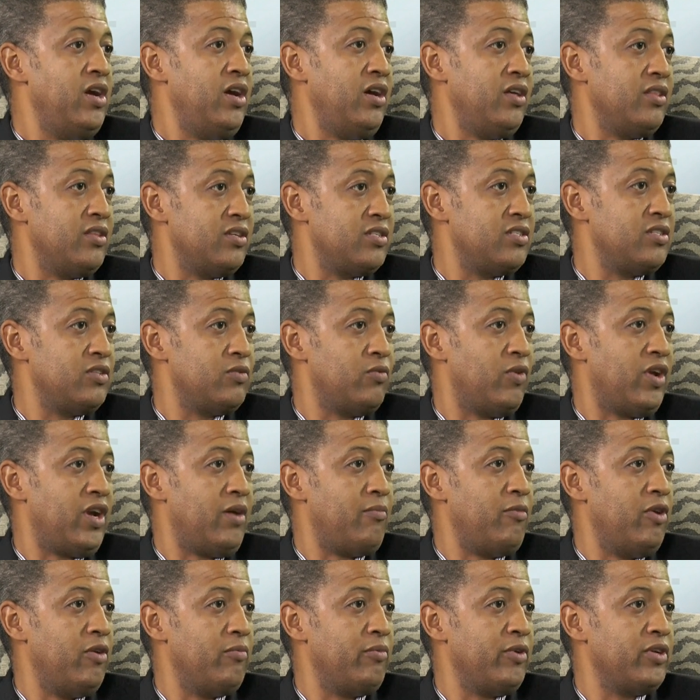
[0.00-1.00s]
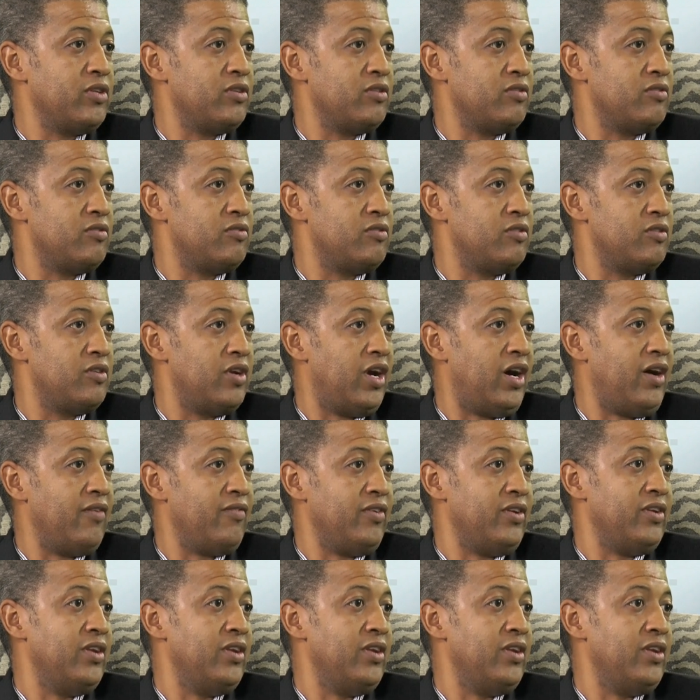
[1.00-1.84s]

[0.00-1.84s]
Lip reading: And this is what I'm hoping to drive.